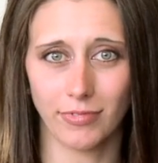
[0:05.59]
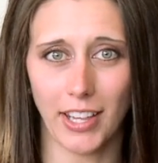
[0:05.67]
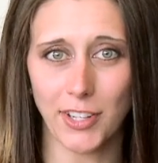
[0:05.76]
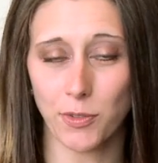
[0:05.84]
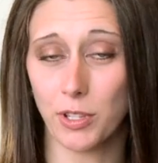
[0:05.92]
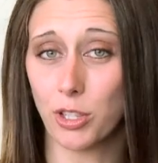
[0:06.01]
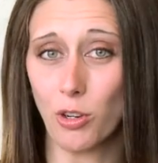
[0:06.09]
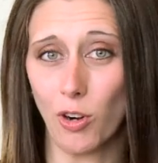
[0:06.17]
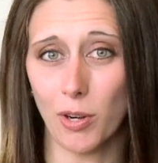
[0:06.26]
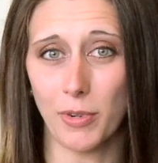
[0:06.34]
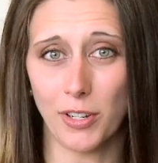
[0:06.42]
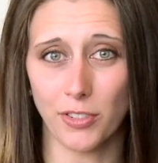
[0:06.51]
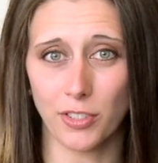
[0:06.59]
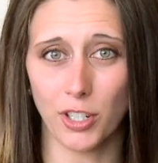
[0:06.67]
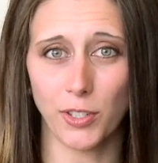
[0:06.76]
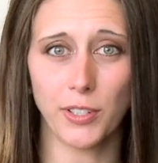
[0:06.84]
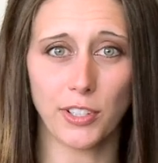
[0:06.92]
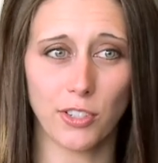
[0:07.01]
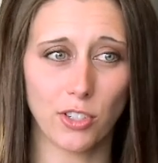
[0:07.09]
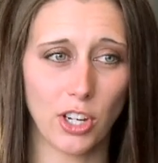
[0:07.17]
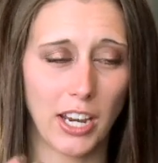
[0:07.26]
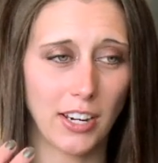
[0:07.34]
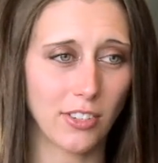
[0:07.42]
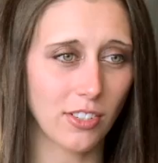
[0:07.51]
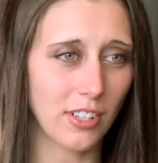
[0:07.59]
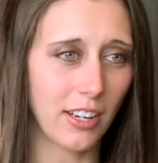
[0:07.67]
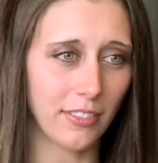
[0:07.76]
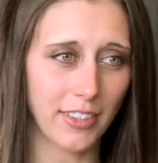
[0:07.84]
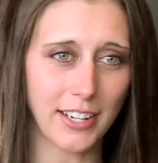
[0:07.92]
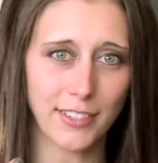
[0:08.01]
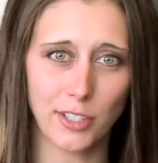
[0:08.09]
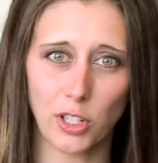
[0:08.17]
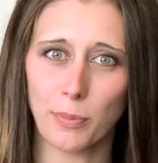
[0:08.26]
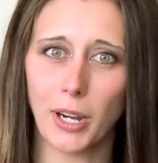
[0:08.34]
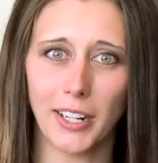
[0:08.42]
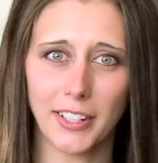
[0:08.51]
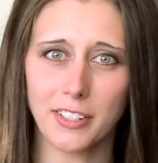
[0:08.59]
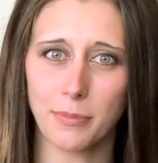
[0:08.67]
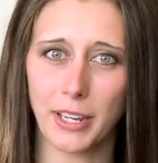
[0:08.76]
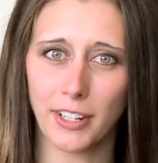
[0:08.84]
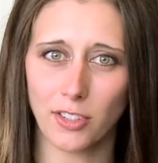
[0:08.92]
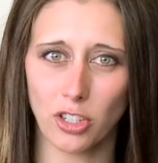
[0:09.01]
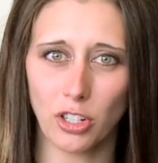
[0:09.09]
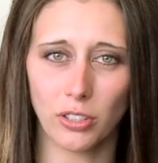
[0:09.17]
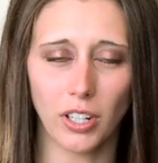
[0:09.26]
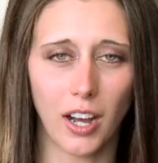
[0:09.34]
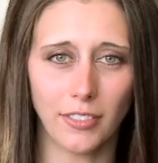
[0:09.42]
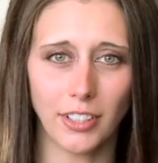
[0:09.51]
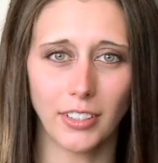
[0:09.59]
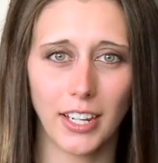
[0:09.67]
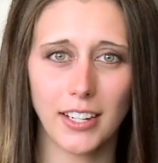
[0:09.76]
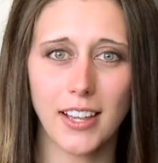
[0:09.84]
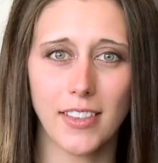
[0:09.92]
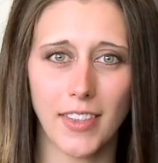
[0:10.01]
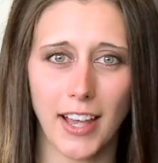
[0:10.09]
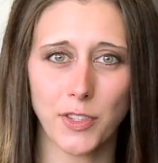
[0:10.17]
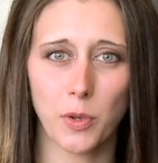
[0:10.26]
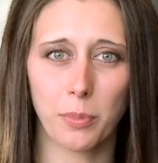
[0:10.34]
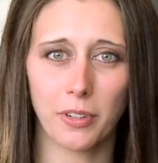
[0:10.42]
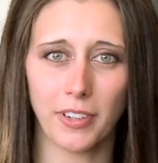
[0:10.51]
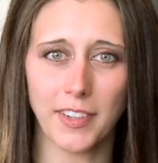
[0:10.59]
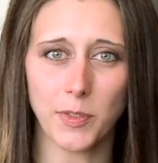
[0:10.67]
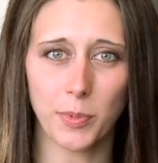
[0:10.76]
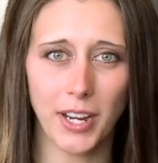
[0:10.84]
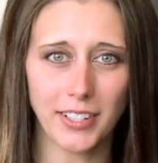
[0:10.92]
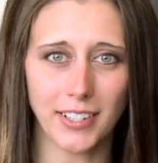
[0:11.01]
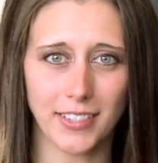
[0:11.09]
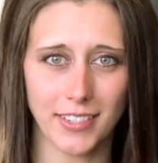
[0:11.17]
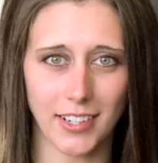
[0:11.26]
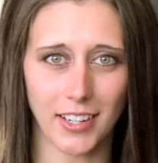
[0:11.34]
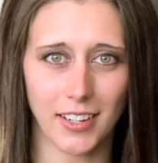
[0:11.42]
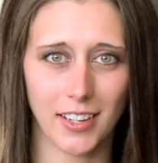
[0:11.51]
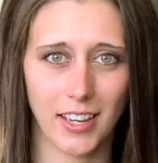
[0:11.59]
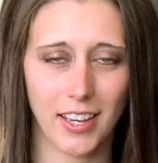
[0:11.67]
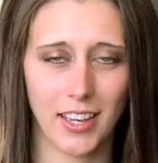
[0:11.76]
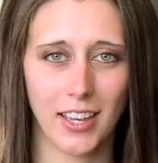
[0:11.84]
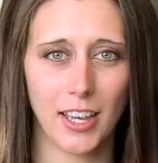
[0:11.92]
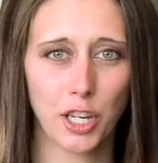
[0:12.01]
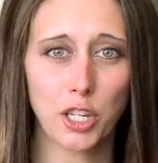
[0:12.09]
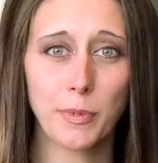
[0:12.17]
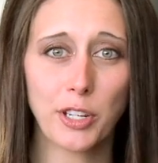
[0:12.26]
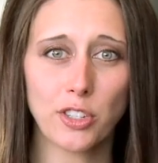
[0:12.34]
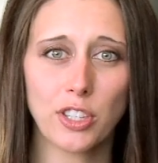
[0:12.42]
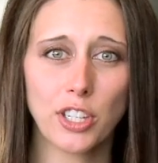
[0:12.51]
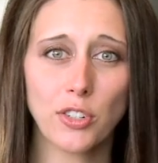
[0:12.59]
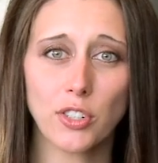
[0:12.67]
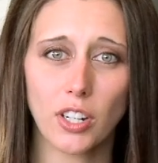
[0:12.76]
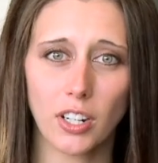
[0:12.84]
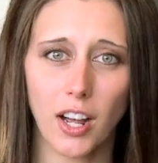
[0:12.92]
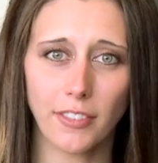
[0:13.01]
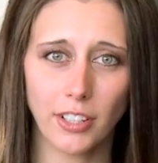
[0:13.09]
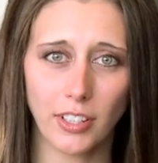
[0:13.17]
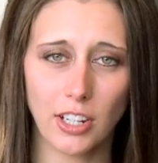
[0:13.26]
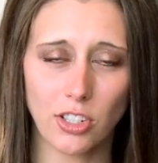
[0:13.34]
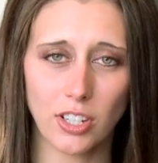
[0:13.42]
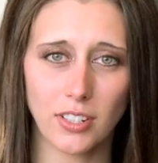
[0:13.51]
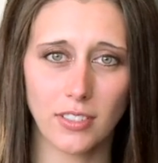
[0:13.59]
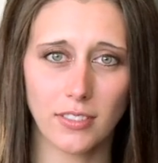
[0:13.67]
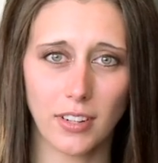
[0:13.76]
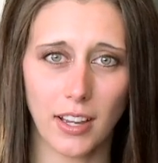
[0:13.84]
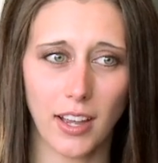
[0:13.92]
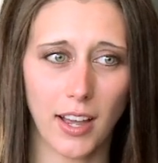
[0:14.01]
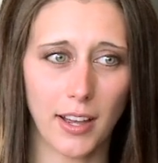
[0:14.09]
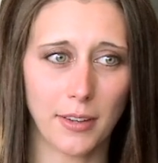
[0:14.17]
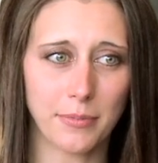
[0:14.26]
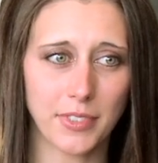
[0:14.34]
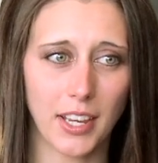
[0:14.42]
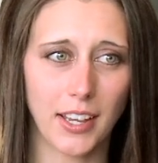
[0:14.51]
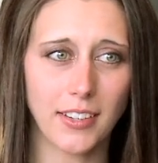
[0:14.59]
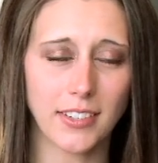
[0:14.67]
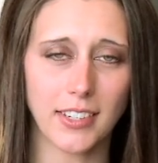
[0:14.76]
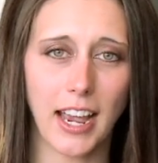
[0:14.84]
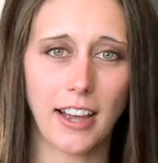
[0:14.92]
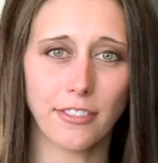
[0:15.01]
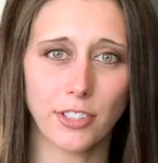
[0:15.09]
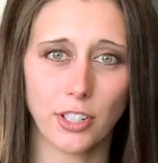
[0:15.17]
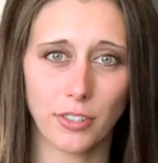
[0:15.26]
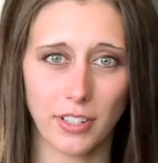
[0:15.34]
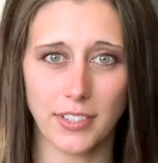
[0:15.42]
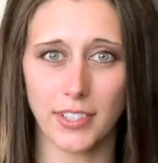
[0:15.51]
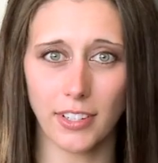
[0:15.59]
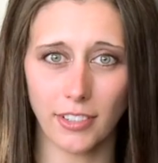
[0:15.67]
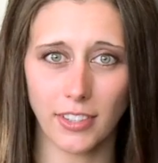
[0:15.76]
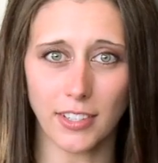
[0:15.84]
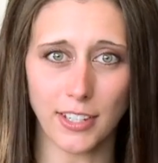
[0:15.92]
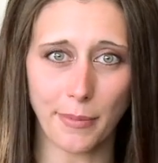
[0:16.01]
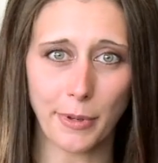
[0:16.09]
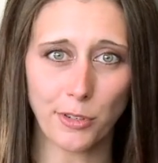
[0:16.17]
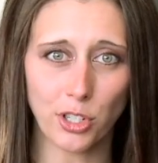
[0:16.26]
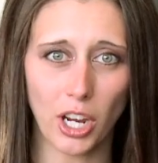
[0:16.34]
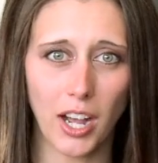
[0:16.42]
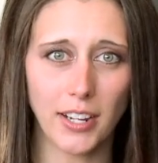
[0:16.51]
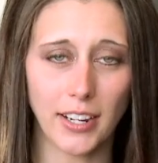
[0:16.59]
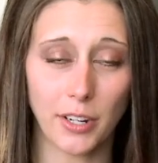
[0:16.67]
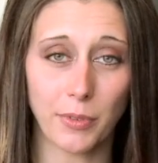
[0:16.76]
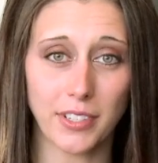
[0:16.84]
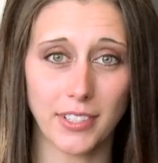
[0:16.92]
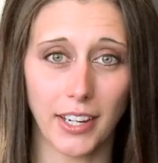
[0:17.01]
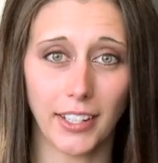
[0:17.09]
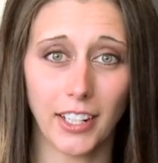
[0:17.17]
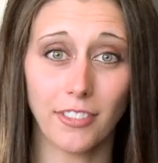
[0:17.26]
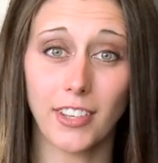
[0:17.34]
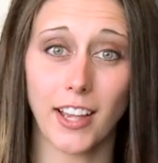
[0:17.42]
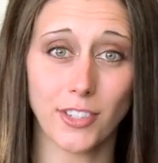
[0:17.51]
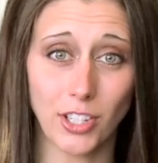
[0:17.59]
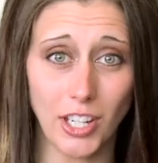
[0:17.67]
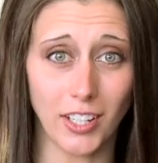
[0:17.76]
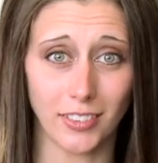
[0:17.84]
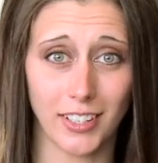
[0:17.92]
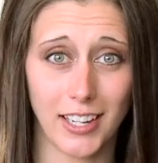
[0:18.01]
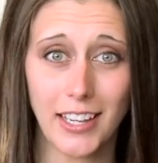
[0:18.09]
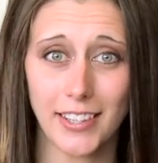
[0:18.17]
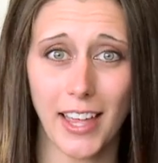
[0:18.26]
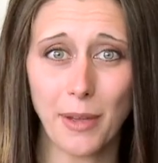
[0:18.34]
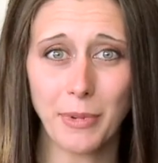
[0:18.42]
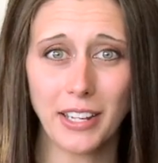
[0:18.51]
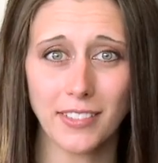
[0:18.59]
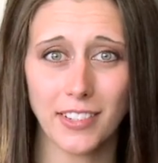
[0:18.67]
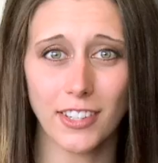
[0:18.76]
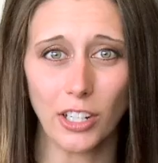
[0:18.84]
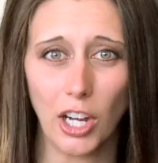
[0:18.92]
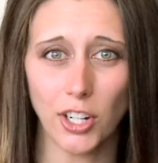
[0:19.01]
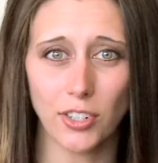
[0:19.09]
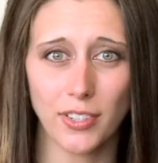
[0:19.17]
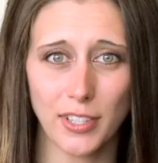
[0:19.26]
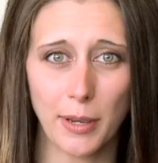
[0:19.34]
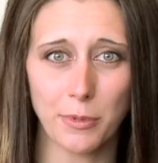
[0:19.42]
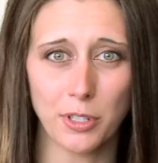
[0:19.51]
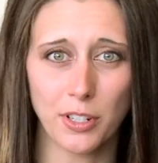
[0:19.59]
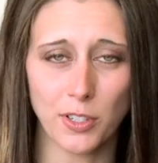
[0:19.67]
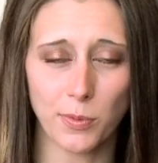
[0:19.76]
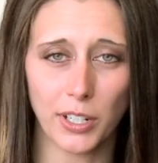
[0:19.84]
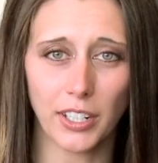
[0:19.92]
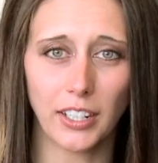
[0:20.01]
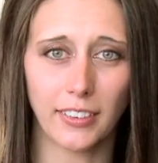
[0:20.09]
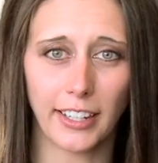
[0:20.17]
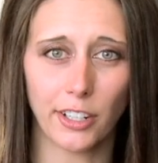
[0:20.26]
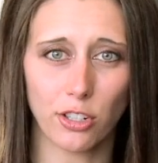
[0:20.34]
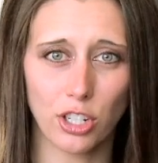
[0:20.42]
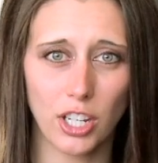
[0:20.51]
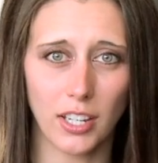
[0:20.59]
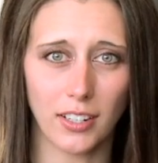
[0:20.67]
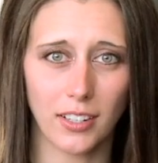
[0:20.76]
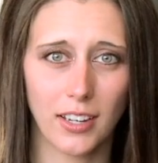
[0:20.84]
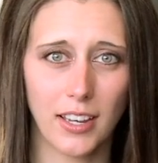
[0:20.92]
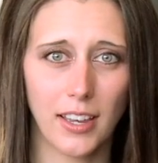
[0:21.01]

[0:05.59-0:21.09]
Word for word: That's what the hormones do is change things in your body to make it so you don't ovulate, and that's what prevents pregnancy. You mentioned that you took an ovulation um, test after receiving the Depo shot, and it was negative, and that's good. That means that the contraception is working like it should.